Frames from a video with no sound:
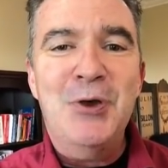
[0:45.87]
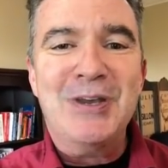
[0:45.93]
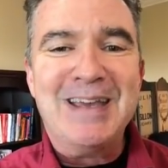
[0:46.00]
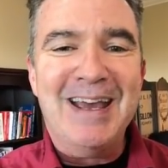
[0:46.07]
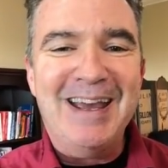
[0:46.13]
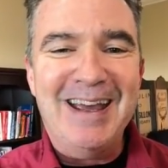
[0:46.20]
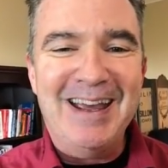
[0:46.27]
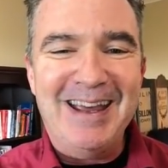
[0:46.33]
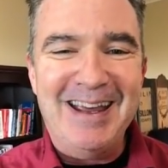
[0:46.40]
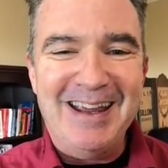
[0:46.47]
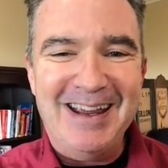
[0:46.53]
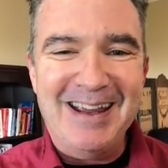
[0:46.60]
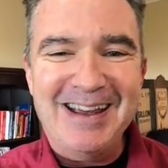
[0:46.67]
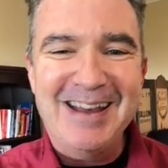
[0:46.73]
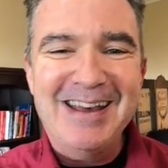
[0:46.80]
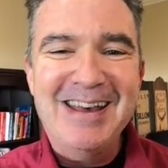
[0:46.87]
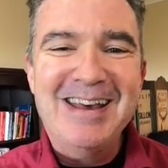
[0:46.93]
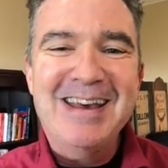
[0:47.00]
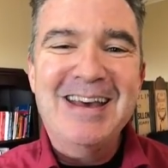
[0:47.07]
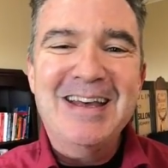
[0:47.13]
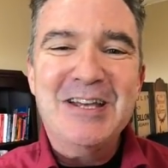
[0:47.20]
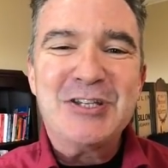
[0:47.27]
Okay.
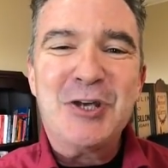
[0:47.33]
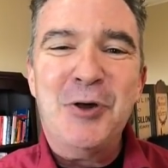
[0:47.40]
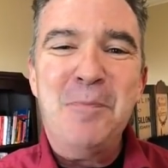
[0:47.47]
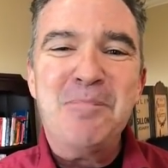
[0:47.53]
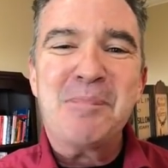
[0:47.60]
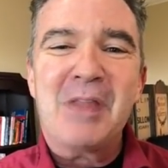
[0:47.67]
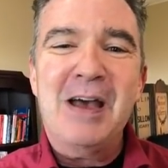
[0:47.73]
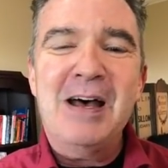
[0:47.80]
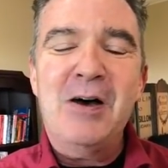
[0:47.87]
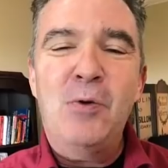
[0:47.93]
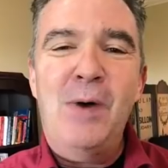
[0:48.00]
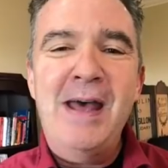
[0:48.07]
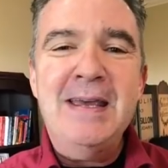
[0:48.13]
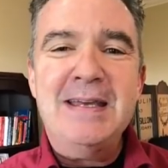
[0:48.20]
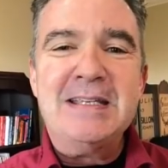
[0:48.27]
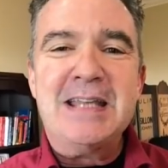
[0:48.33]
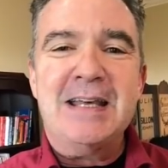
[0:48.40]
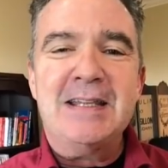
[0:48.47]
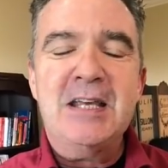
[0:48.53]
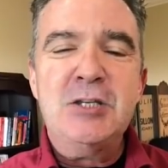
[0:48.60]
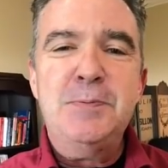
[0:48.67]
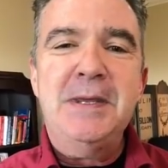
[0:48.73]
So, why is
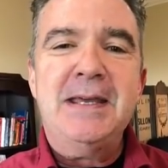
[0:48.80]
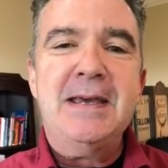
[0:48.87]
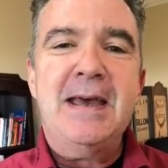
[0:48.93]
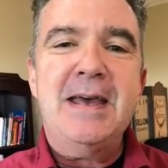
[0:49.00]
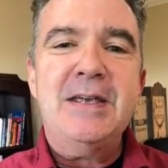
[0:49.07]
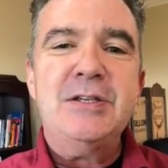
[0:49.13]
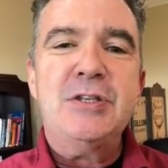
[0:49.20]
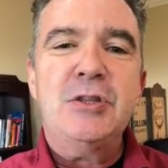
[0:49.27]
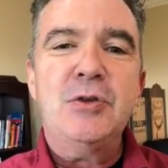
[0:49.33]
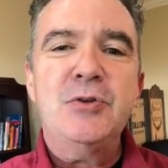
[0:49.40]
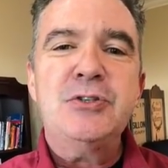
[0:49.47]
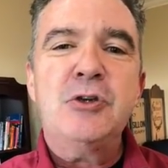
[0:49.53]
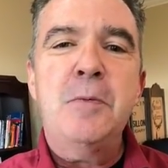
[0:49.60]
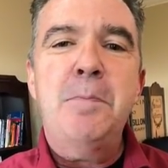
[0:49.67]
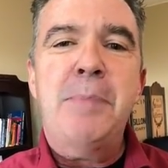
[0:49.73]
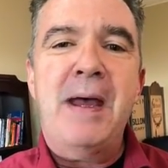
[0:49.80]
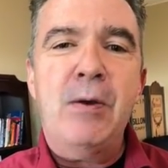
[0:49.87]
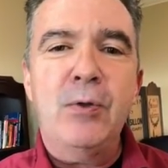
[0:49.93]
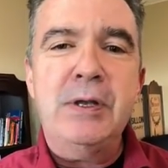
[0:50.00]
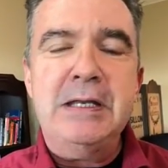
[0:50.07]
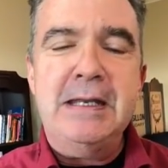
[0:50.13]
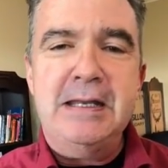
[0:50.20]
that? That's because those are
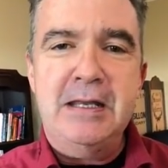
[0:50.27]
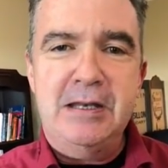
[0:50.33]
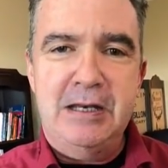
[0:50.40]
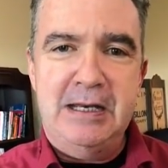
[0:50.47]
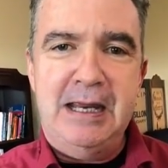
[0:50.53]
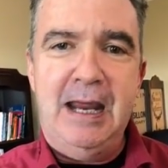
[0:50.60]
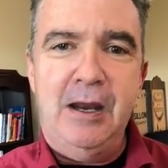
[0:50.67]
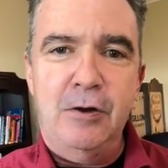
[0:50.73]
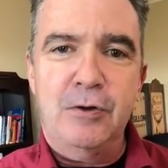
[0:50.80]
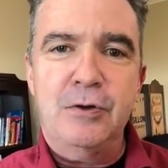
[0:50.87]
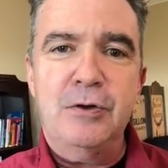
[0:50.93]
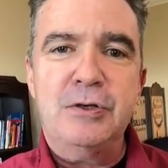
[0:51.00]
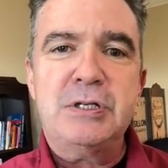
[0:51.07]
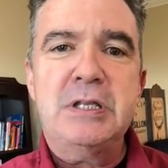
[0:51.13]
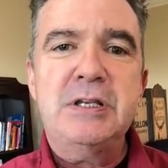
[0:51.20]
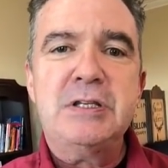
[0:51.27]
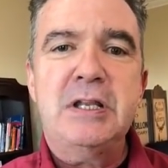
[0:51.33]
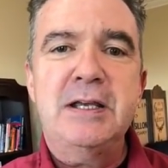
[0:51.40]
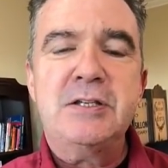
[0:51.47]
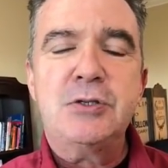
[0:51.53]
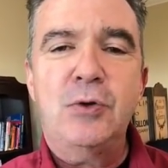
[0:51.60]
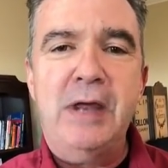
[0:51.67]
bounded indicators, things
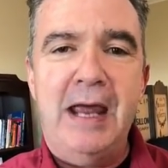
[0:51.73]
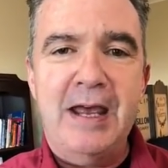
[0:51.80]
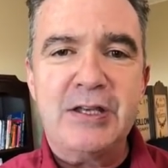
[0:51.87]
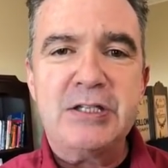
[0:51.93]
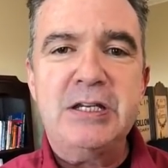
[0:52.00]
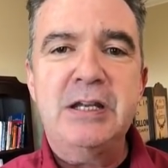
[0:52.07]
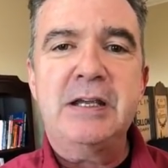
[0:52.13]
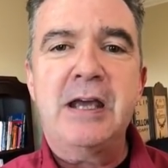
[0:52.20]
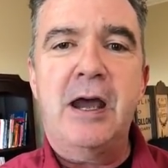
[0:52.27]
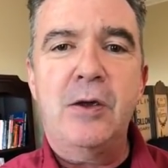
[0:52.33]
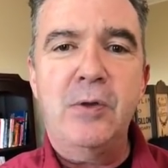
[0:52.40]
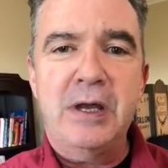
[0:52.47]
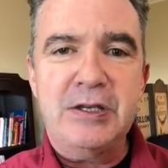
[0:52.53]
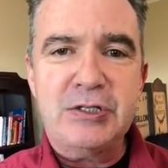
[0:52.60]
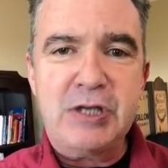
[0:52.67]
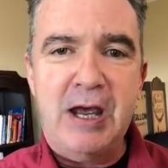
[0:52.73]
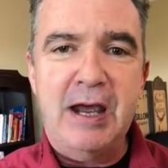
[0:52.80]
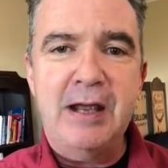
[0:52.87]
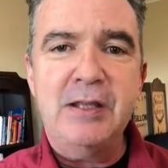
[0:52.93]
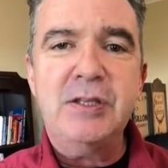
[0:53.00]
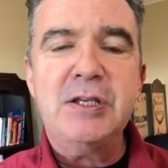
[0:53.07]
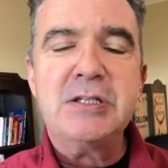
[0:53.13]
like stochastic,
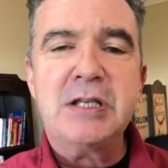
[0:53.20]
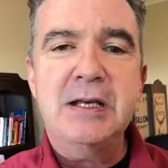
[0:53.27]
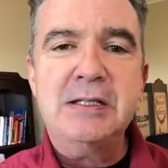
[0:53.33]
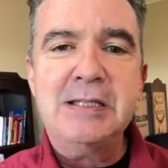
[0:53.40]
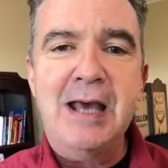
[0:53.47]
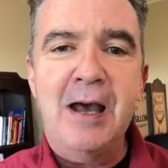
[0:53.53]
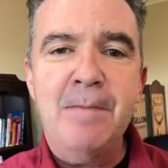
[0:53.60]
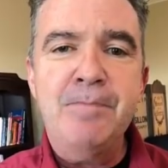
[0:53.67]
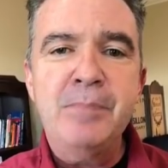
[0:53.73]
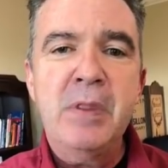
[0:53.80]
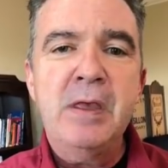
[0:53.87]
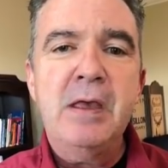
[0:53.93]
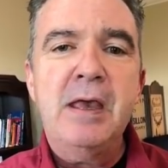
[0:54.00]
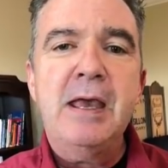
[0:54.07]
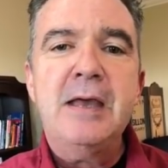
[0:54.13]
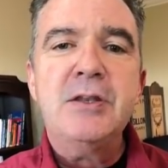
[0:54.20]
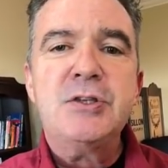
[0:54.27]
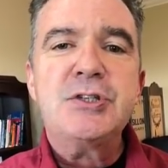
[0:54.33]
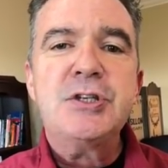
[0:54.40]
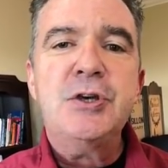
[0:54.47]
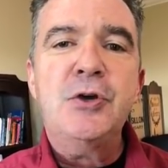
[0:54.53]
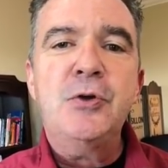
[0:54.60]
RSI, things like that. And
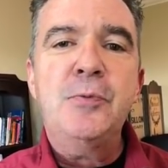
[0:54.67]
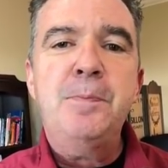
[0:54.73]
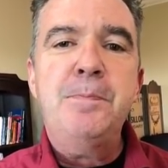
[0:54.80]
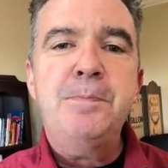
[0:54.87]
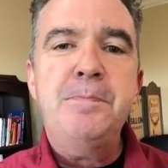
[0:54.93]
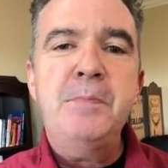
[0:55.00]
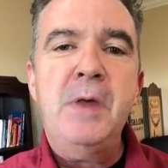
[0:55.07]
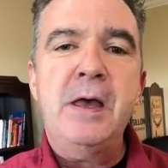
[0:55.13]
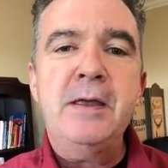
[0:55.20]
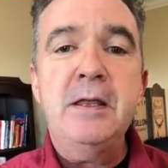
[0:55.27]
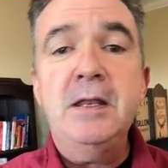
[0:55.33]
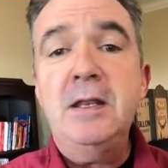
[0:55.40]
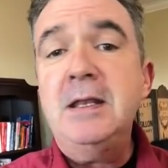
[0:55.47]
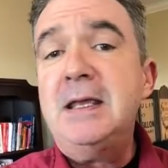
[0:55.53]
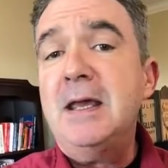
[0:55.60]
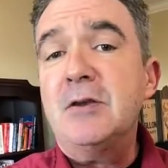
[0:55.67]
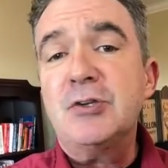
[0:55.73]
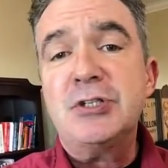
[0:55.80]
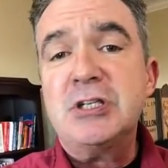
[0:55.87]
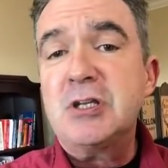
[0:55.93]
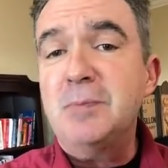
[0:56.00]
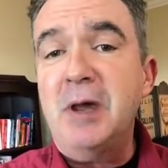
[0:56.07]
so, an indicator
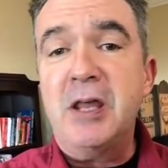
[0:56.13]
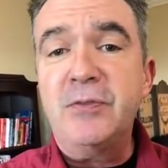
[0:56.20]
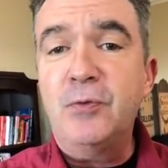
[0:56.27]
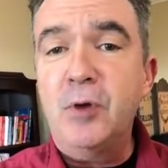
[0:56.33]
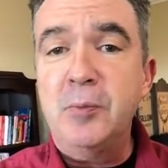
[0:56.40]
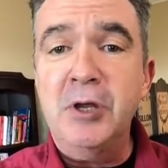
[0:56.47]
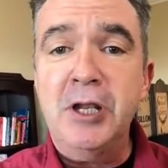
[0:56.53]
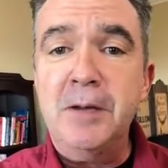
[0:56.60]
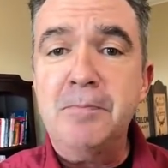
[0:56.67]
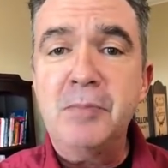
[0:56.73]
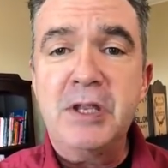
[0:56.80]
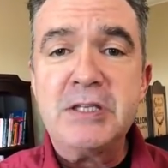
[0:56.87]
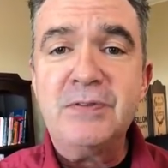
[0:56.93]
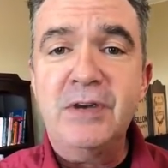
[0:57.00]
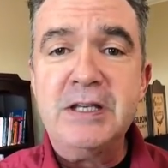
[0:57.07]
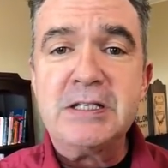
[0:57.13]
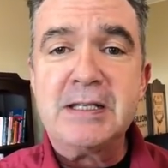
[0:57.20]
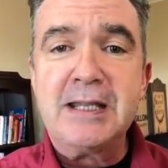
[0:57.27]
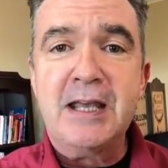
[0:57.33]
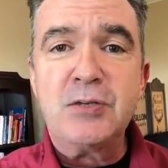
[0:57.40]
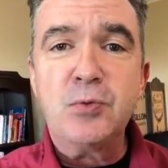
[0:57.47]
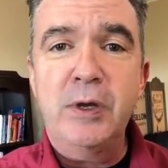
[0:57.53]
is just a math formula. Let's face it,
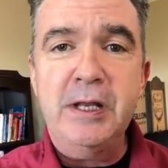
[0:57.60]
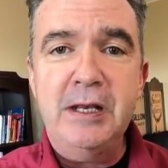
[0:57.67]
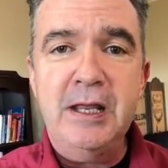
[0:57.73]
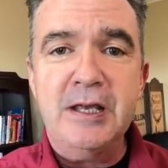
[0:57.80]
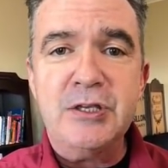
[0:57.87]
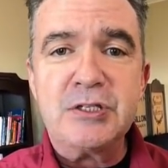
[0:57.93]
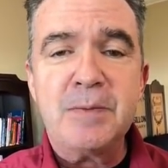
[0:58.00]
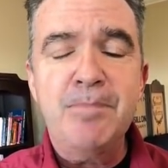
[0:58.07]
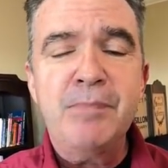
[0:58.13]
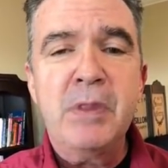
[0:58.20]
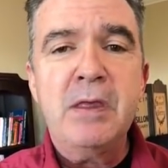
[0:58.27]
that's what it is.